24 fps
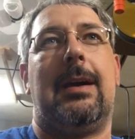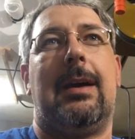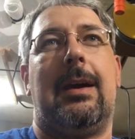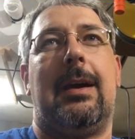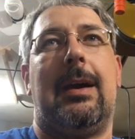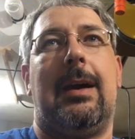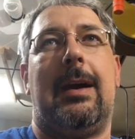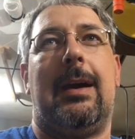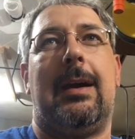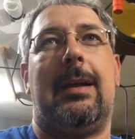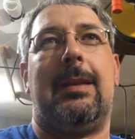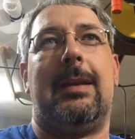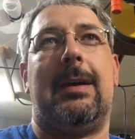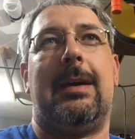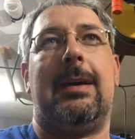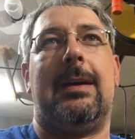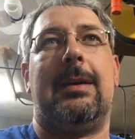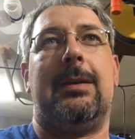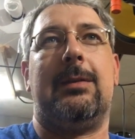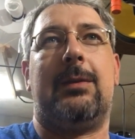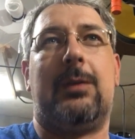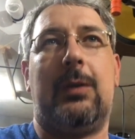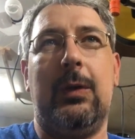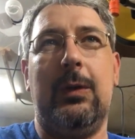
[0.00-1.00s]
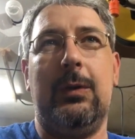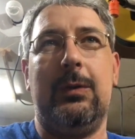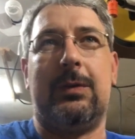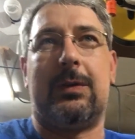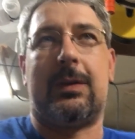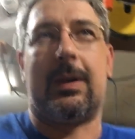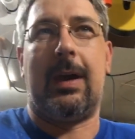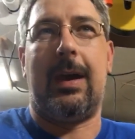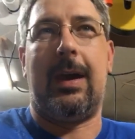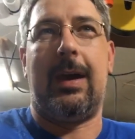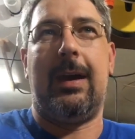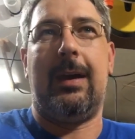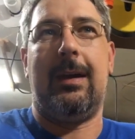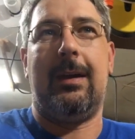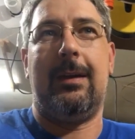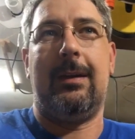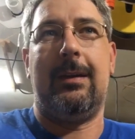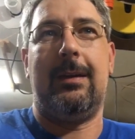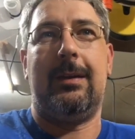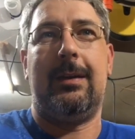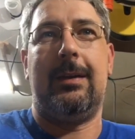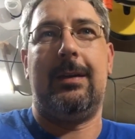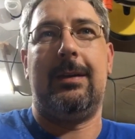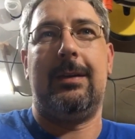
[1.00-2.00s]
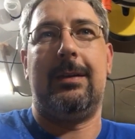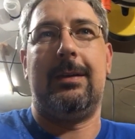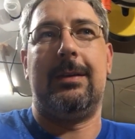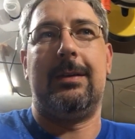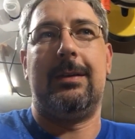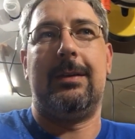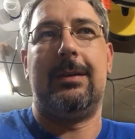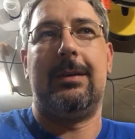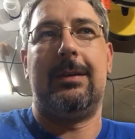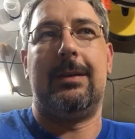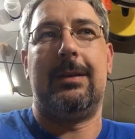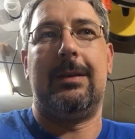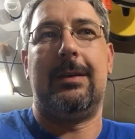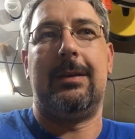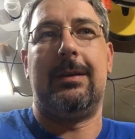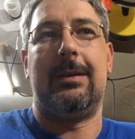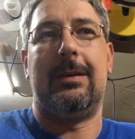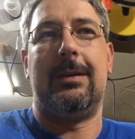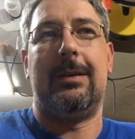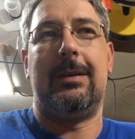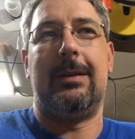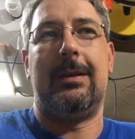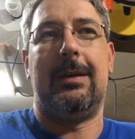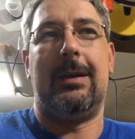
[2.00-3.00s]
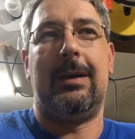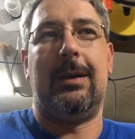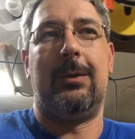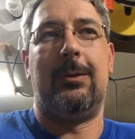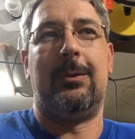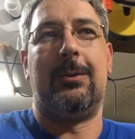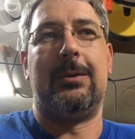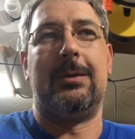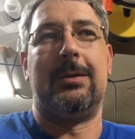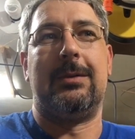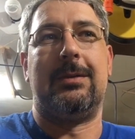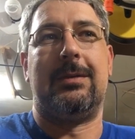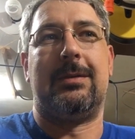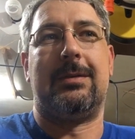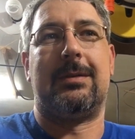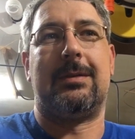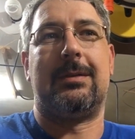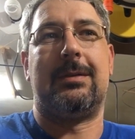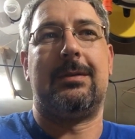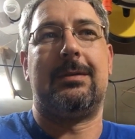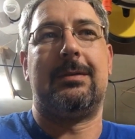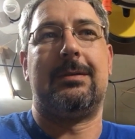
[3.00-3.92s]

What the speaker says: And then Tuesday, it was